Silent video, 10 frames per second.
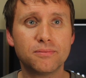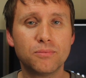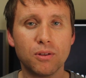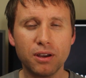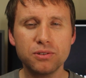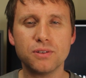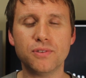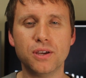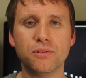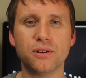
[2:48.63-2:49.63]
well, those
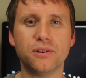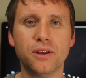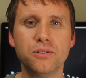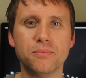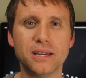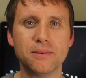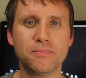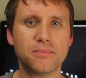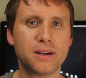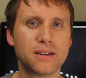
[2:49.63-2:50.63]
of you that know me
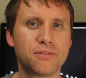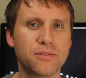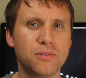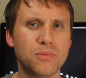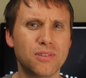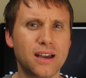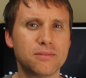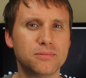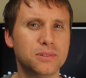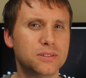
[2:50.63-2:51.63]
might have thought, well,
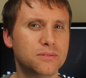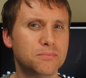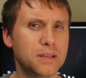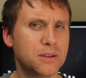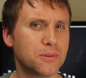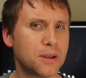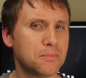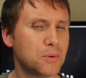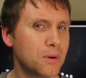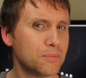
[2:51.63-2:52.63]
that would be your
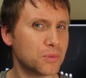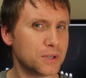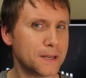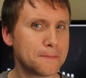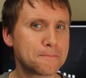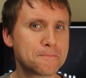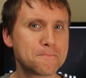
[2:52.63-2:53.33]
number one, wouldn't it?